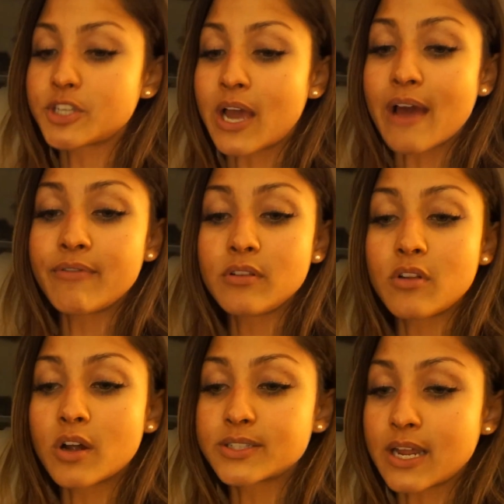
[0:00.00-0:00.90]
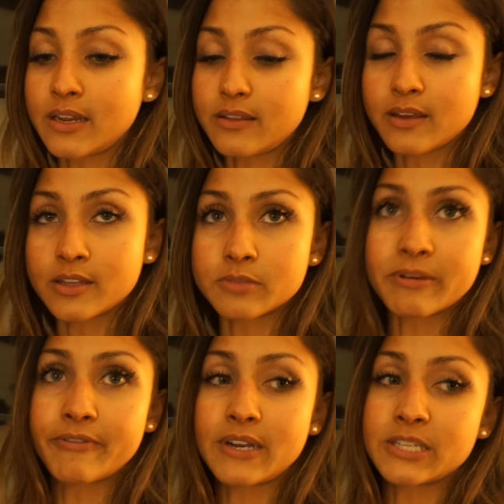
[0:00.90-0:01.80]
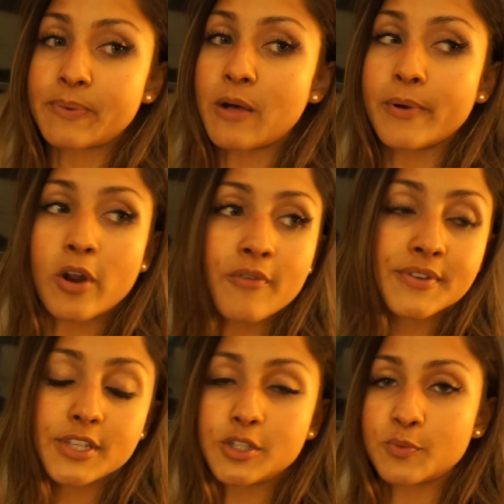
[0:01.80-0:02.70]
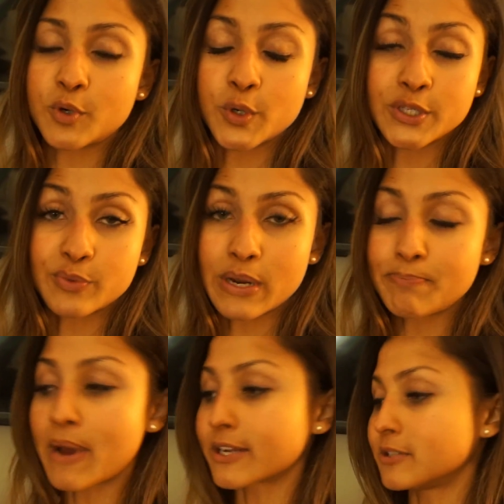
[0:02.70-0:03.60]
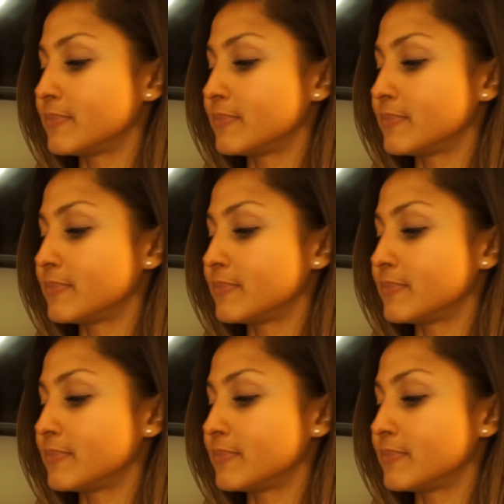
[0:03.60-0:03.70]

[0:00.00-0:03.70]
I haven't logged anything into MyFitnessPal, but obviously tomorrow is right back to